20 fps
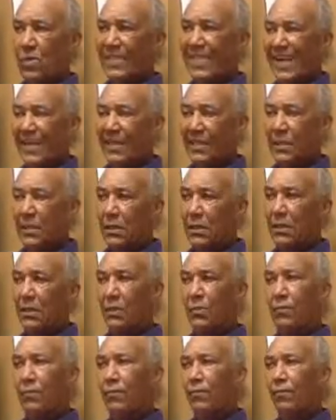talented,
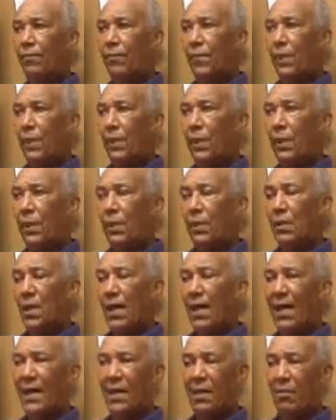
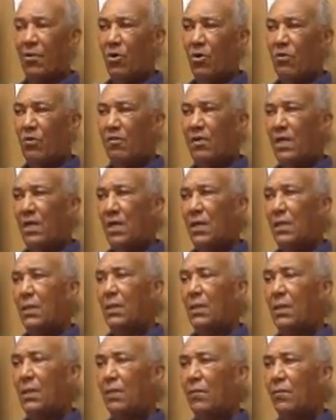highly motivated,
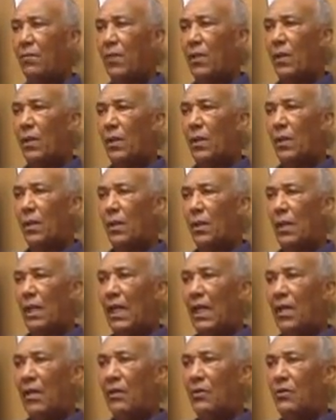
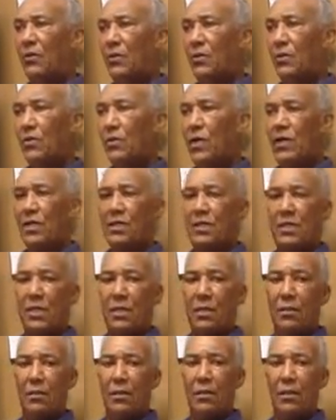and to a great
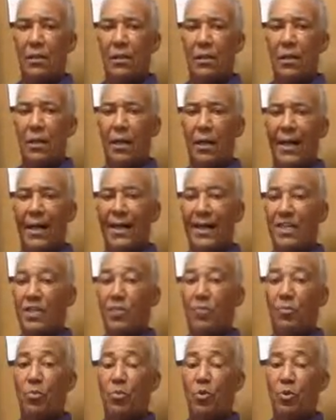extent highly
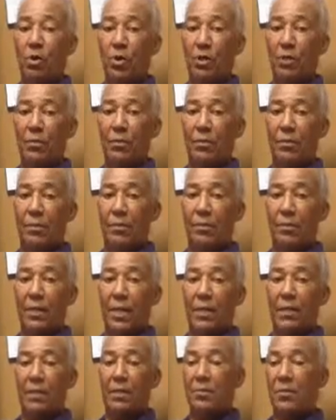supported
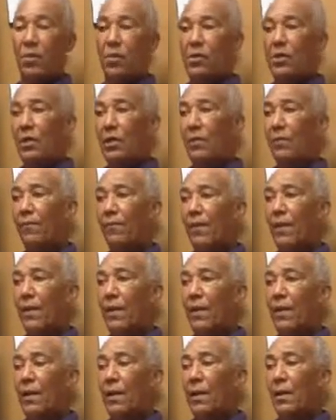by the community.
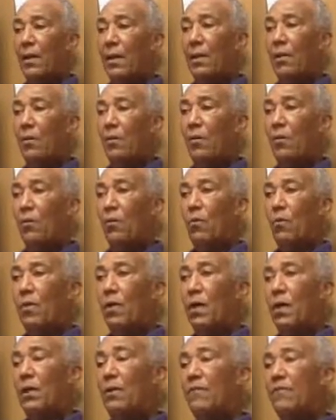
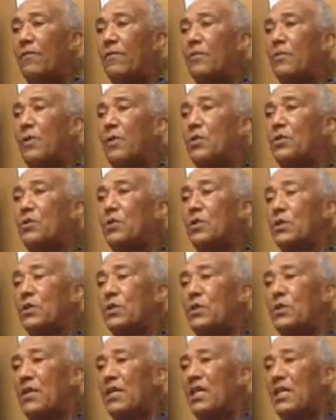One of the most
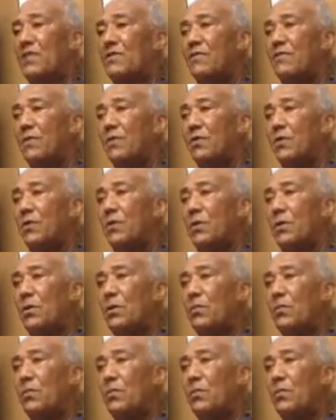successful